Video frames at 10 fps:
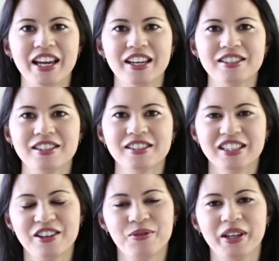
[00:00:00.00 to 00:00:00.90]
is to
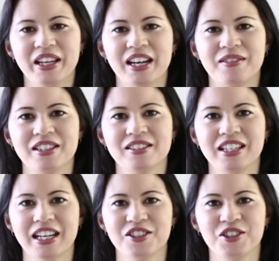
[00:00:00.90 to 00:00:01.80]
see if we can have the
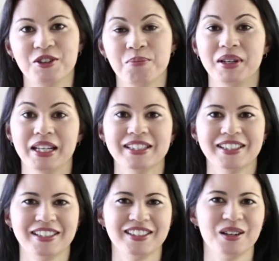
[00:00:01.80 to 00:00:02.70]
statue
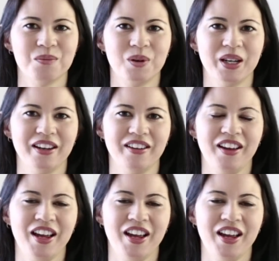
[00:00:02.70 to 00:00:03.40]
blessed somewhere.